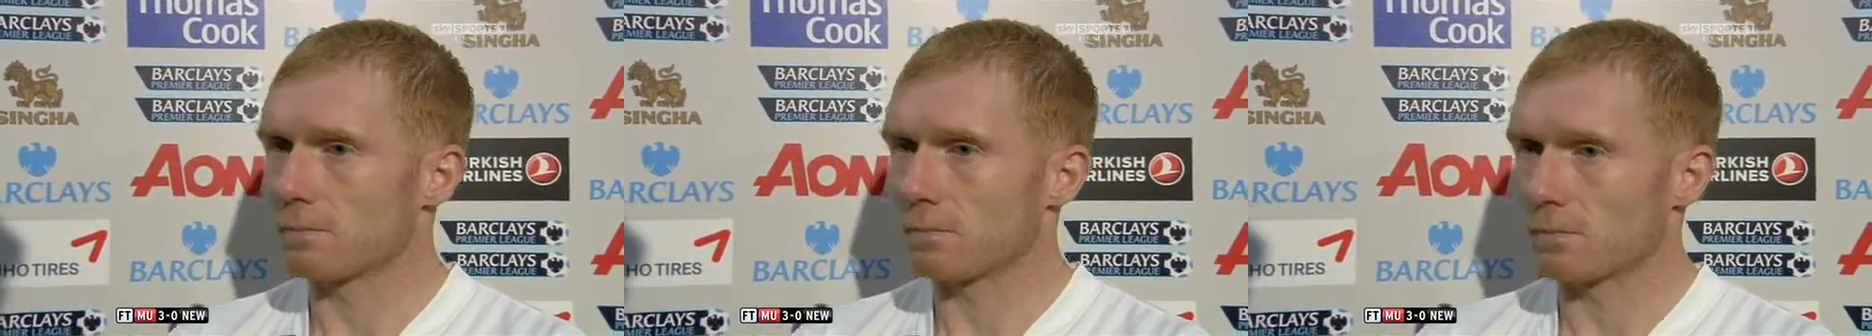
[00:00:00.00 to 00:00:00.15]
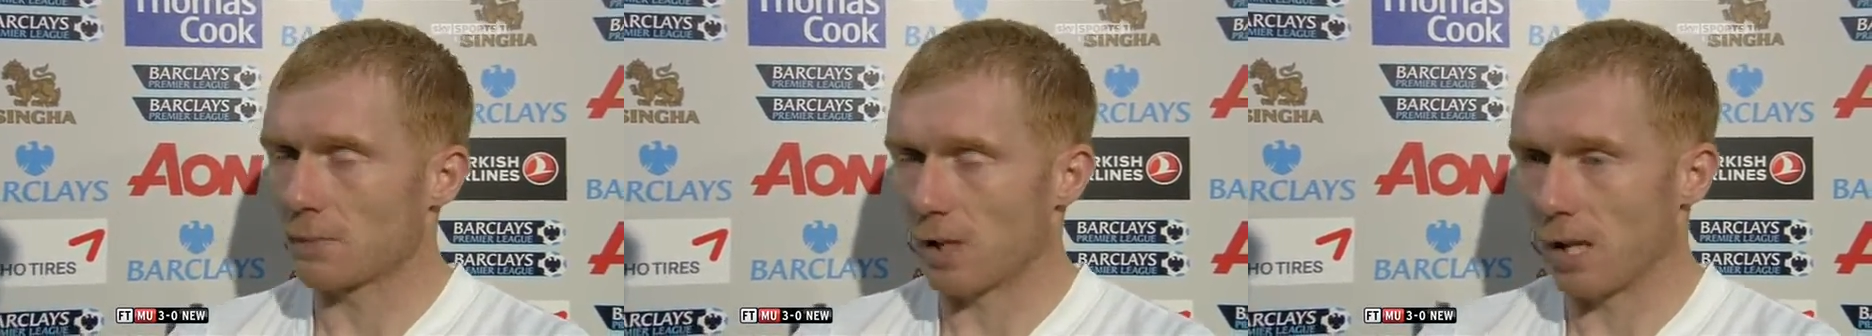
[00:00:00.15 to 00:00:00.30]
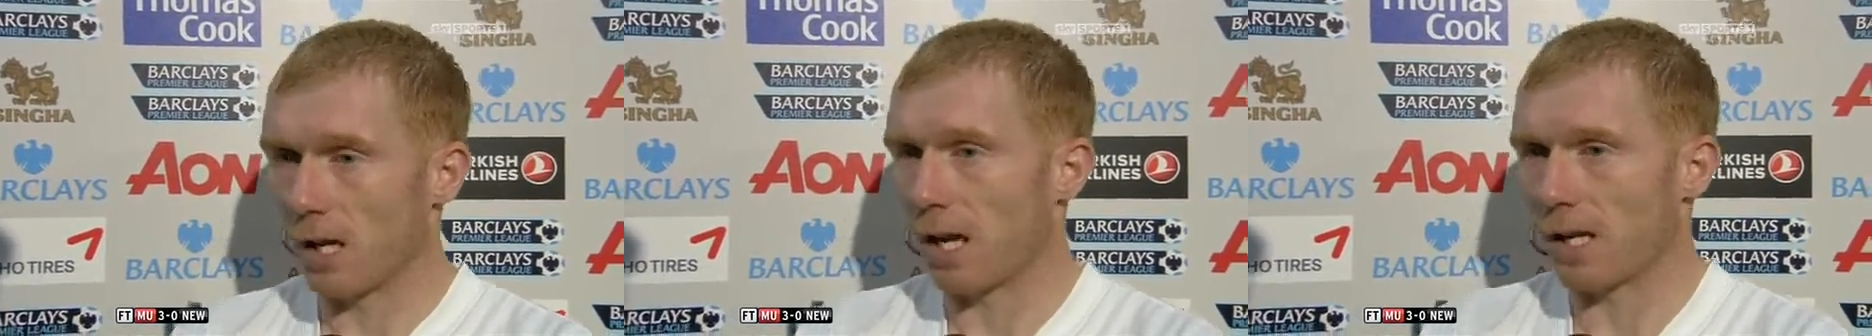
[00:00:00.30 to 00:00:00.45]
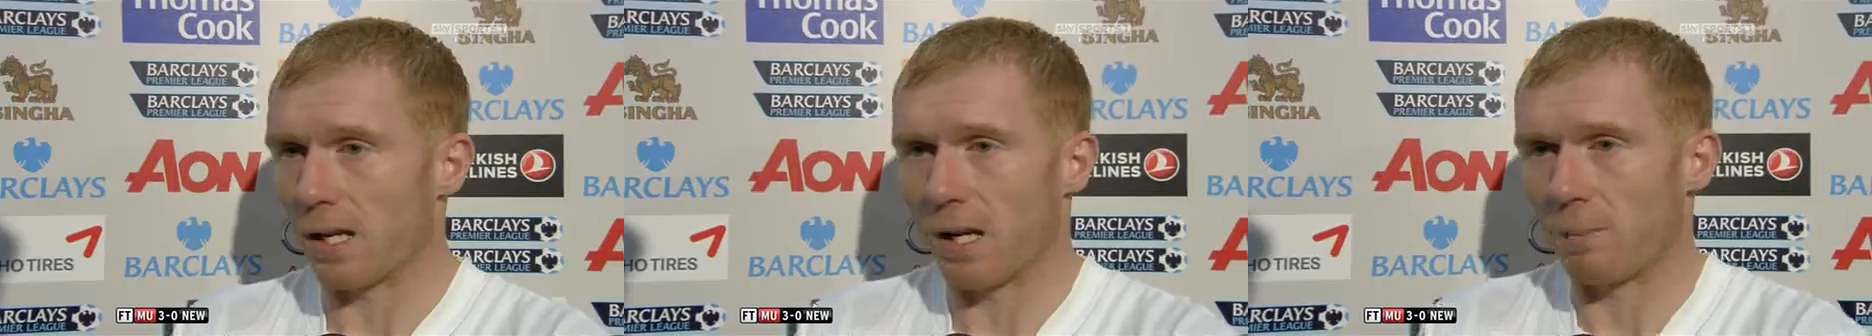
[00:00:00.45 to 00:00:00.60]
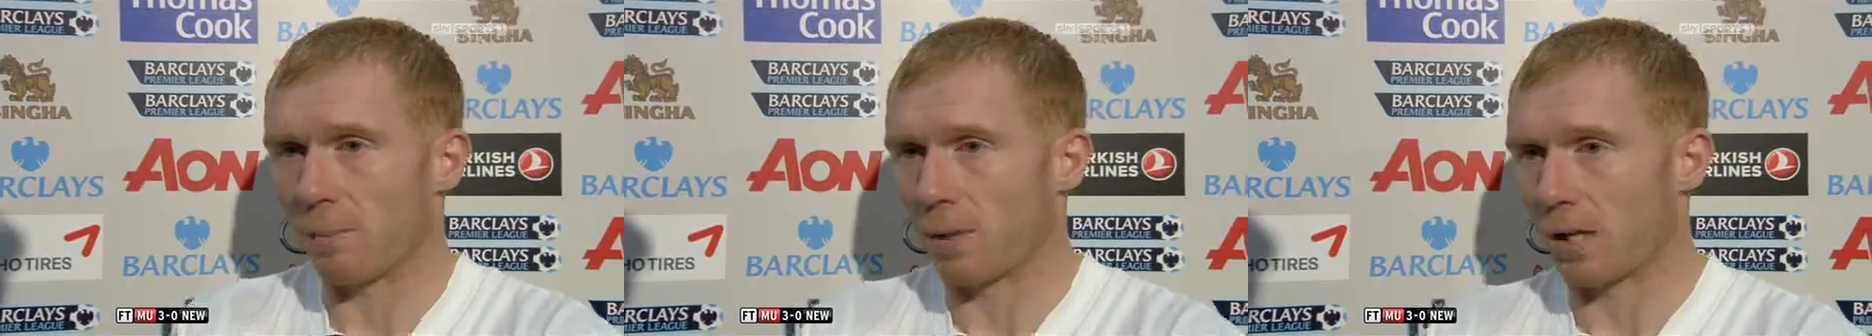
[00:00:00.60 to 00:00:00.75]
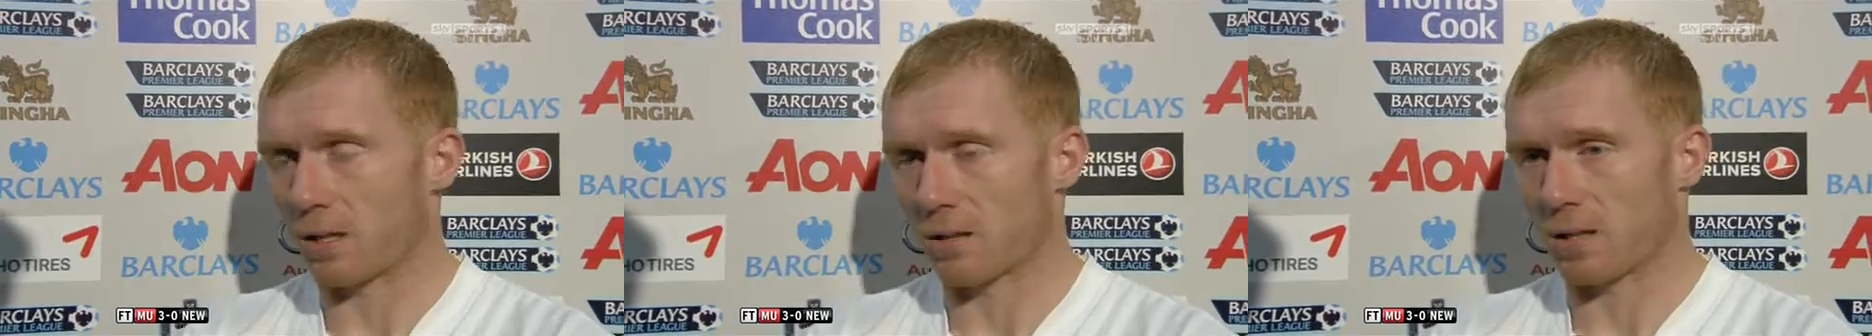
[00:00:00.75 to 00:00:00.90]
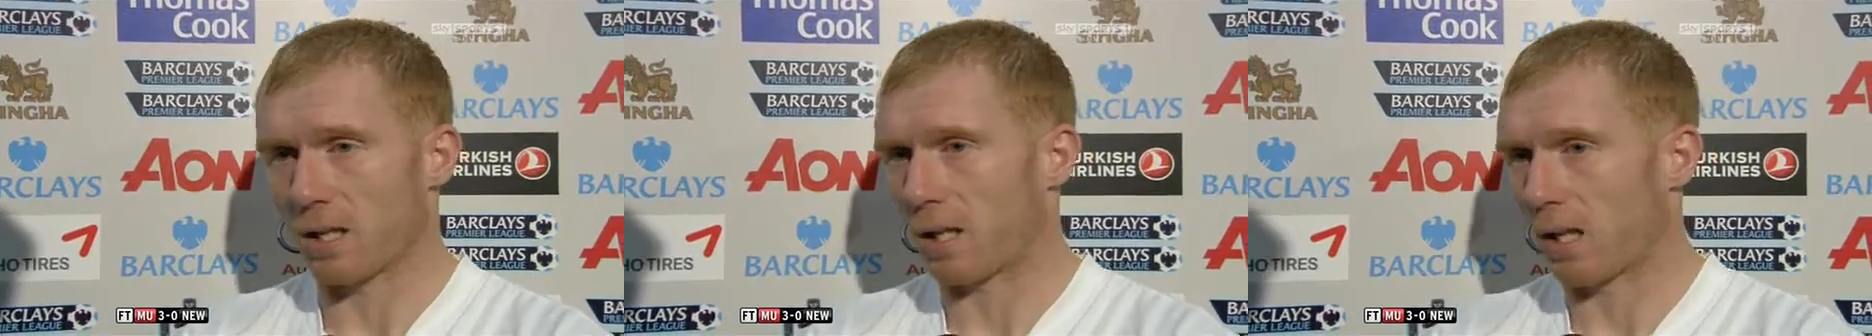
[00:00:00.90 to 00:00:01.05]
Yeah, I
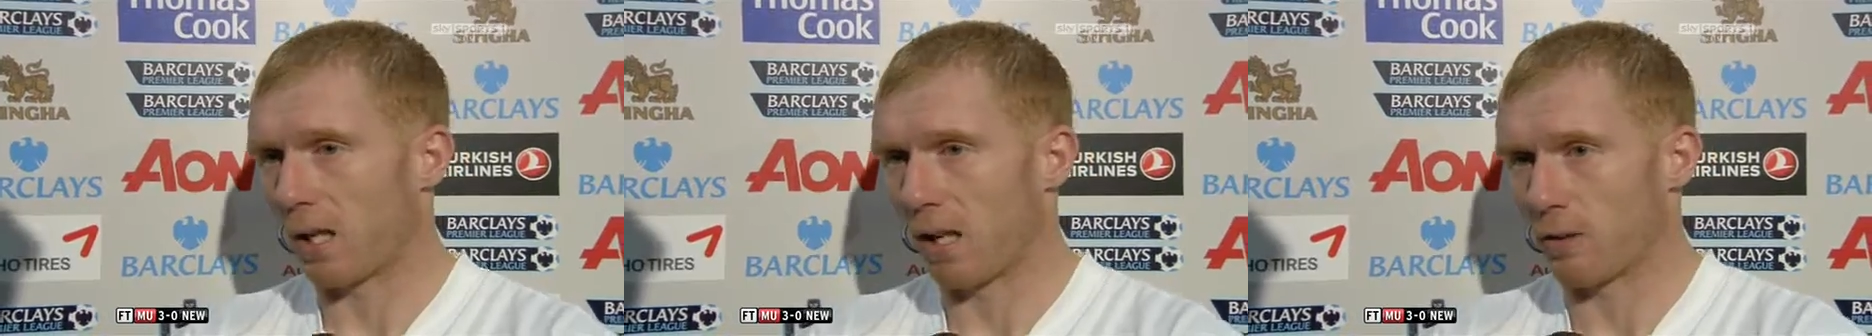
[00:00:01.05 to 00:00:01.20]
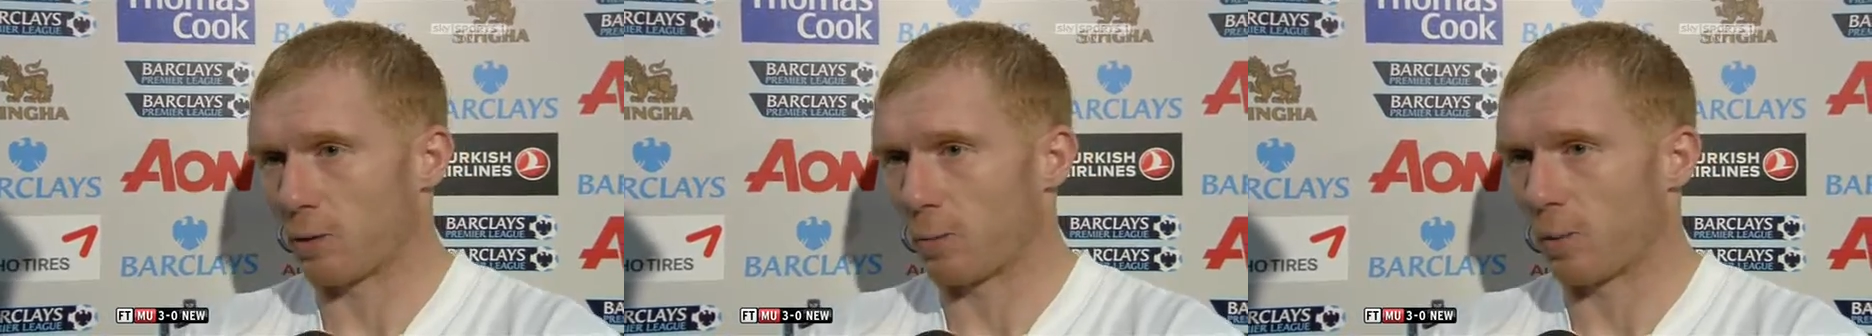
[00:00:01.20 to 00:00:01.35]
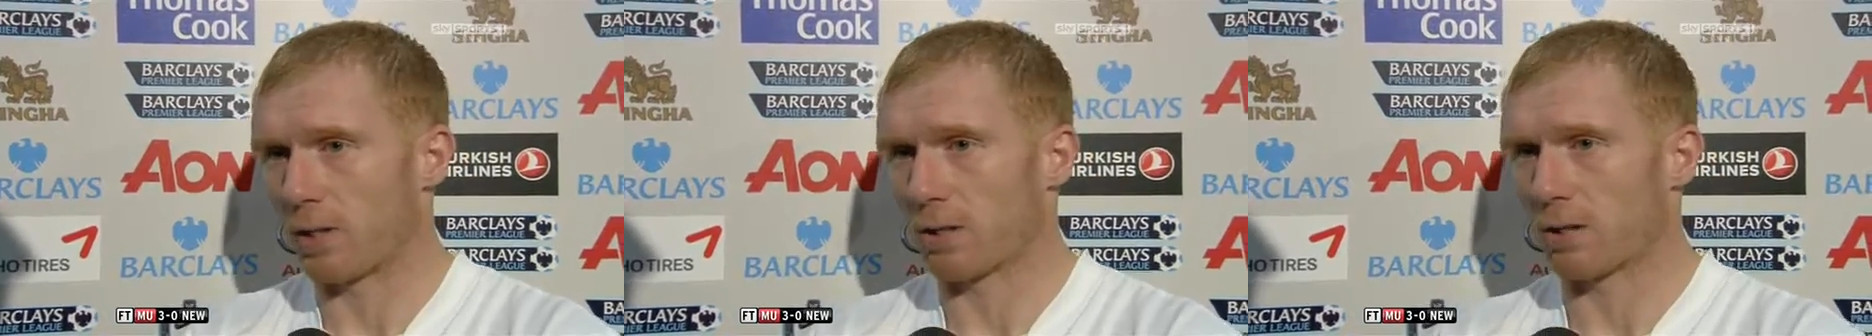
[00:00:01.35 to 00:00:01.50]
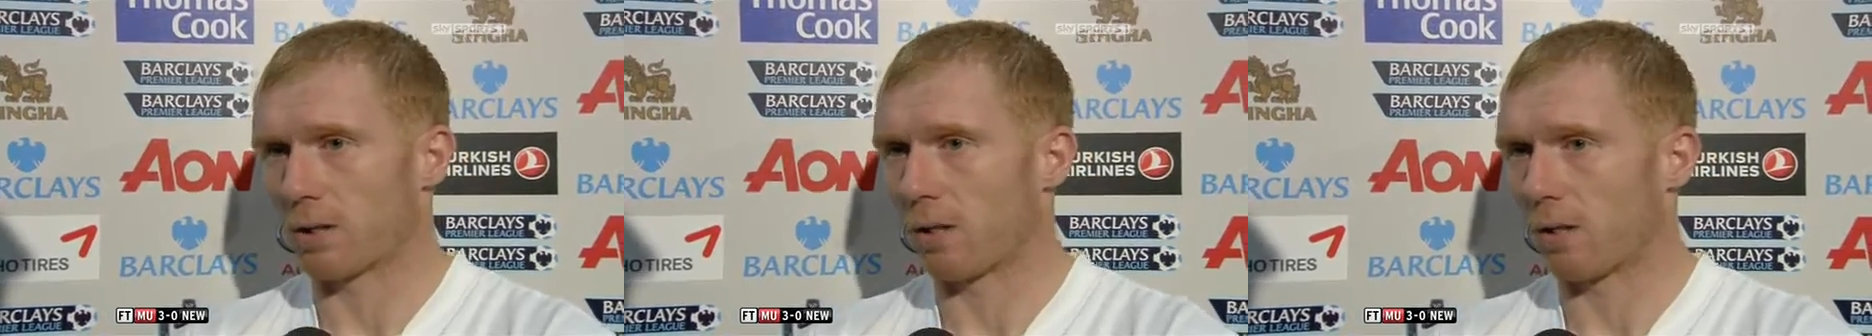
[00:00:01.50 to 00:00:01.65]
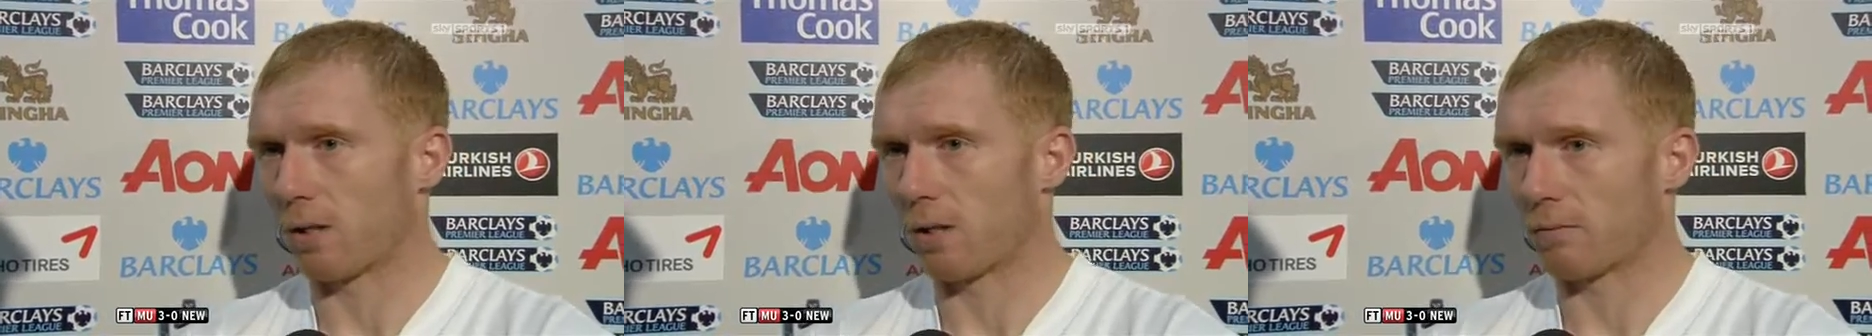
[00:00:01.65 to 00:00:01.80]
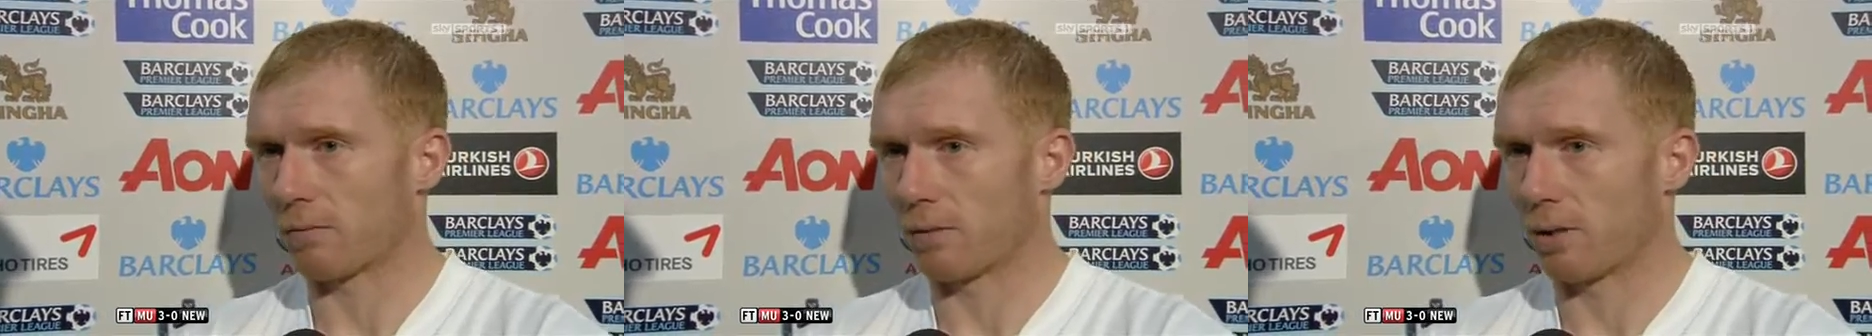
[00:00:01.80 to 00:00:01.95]
mean, second half especially,